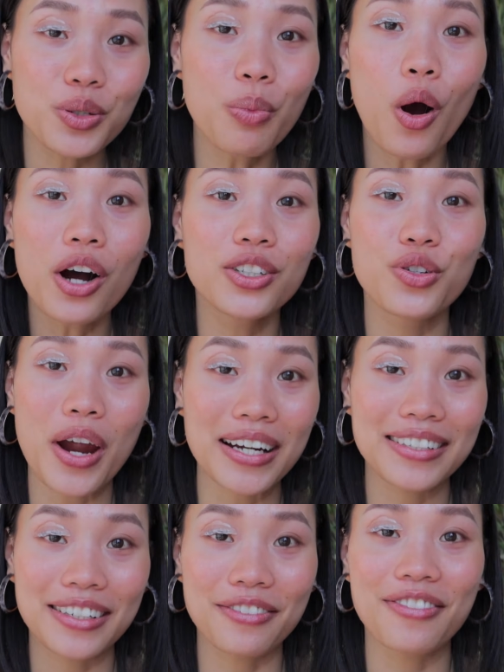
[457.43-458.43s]
more
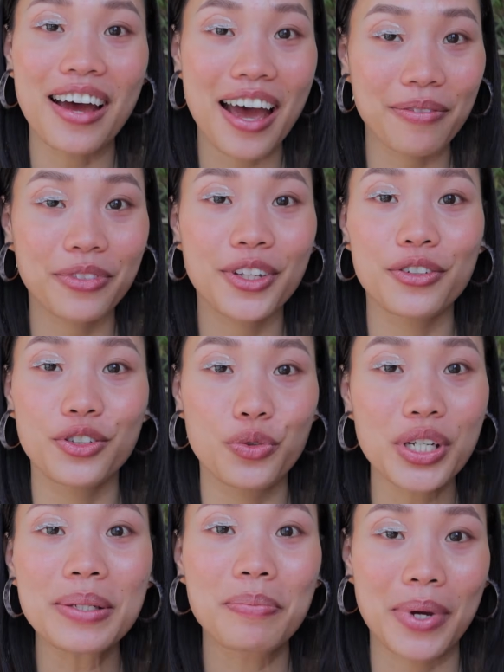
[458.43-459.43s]
attractive after the
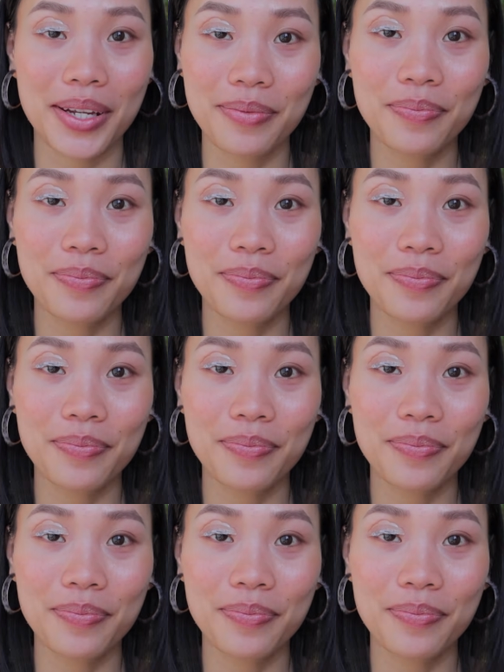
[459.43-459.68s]
treatment.